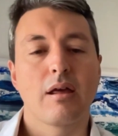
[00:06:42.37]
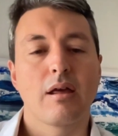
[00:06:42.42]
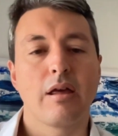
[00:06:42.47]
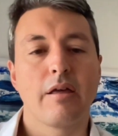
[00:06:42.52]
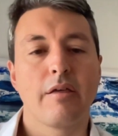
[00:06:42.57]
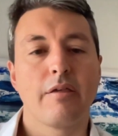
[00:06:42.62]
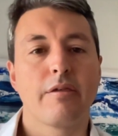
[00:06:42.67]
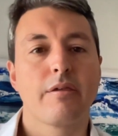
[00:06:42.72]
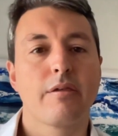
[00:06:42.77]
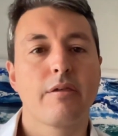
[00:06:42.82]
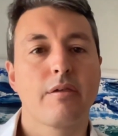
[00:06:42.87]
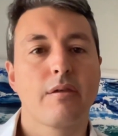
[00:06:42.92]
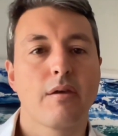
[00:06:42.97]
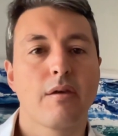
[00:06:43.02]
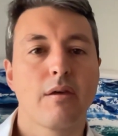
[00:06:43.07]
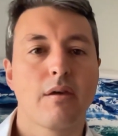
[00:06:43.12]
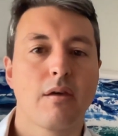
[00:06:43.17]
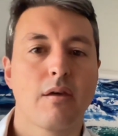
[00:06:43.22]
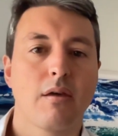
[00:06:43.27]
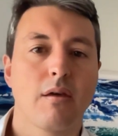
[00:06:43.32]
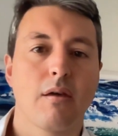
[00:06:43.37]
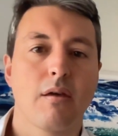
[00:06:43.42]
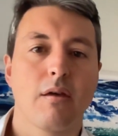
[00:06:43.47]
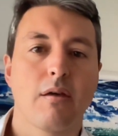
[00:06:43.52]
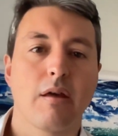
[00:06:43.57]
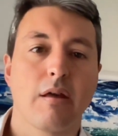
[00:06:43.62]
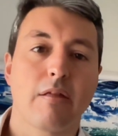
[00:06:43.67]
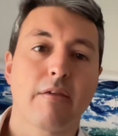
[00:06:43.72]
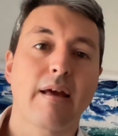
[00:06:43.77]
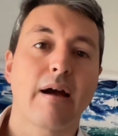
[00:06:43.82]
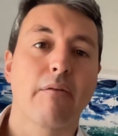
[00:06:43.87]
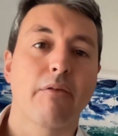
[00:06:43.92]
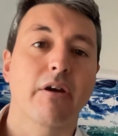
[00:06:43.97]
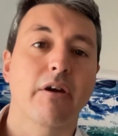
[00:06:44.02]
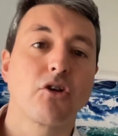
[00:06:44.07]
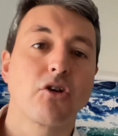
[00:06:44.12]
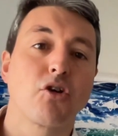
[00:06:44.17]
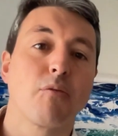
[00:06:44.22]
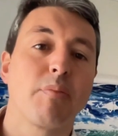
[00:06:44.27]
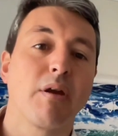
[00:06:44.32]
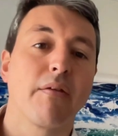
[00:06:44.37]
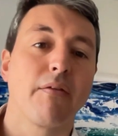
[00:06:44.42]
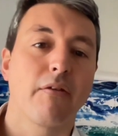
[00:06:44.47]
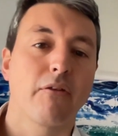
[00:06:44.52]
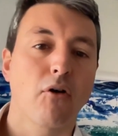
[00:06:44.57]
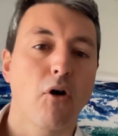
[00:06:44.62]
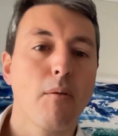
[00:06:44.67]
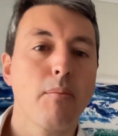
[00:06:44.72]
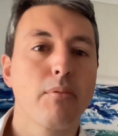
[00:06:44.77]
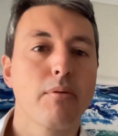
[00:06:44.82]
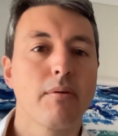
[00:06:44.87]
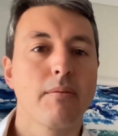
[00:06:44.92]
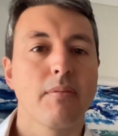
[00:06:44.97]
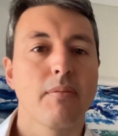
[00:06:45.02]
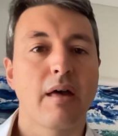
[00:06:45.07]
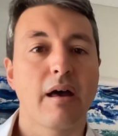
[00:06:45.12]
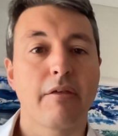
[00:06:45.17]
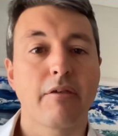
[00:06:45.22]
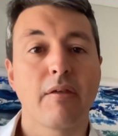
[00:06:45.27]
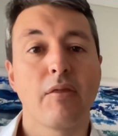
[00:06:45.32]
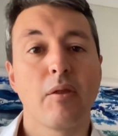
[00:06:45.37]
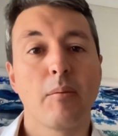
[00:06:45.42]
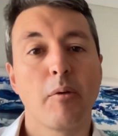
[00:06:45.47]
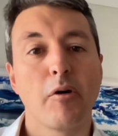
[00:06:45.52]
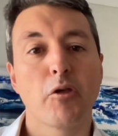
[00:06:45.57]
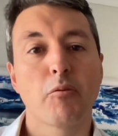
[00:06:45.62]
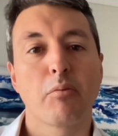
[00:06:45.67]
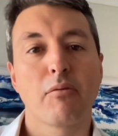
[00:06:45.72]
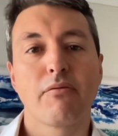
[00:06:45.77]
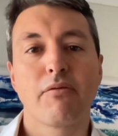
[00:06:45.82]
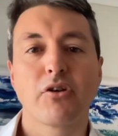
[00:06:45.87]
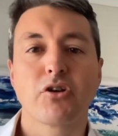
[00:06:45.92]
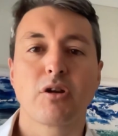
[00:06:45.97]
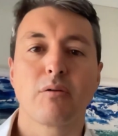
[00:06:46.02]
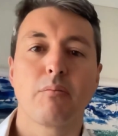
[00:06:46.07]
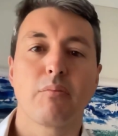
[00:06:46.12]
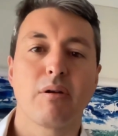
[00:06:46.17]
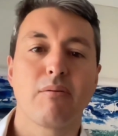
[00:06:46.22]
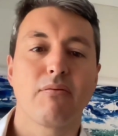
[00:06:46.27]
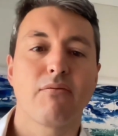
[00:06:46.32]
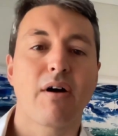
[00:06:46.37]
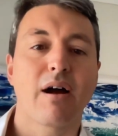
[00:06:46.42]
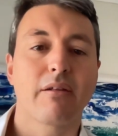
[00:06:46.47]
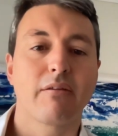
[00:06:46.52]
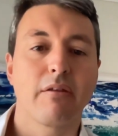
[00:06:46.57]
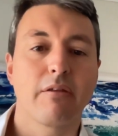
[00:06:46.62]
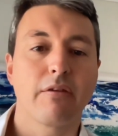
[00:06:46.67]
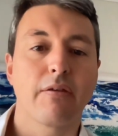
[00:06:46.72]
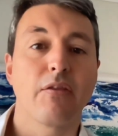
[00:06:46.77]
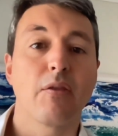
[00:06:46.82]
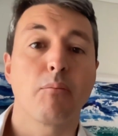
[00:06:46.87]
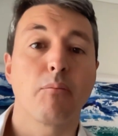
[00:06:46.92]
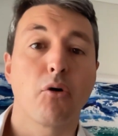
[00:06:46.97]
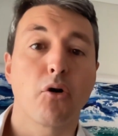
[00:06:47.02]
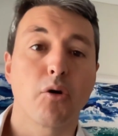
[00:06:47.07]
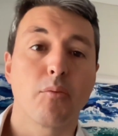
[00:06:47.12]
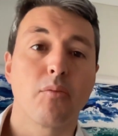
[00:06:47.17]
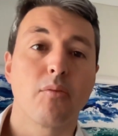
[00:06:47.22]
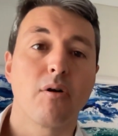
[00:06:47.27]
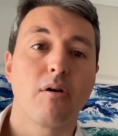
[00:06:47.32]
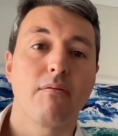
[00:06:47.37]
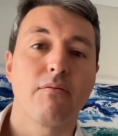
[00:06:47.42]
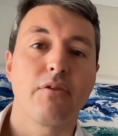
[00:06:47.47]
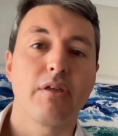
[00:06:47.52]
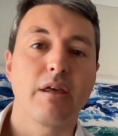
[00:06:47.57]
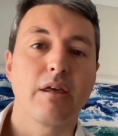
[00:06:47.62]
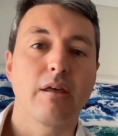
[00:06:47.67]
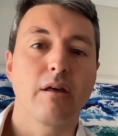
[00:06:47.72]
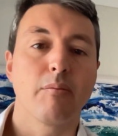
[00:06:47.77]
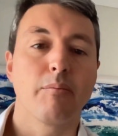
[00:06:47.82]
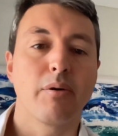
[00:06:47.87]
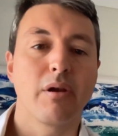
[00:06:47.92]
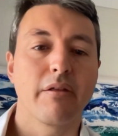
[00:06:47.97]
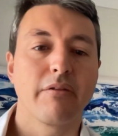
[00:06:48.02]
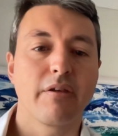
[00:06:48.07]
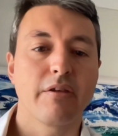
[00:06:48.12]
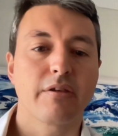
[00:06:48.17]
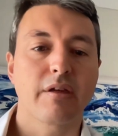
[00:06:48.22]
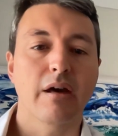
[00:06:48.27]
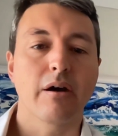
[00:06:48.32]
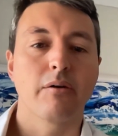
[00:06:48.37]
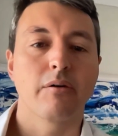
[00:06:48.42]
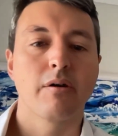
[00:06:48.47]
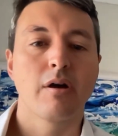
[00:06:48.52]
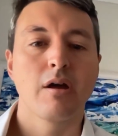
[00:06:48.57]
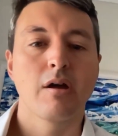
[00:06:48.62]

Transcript: it sounds like it should be at the top, as in the most proficient, but in fact it's at the bottom of the ability scale.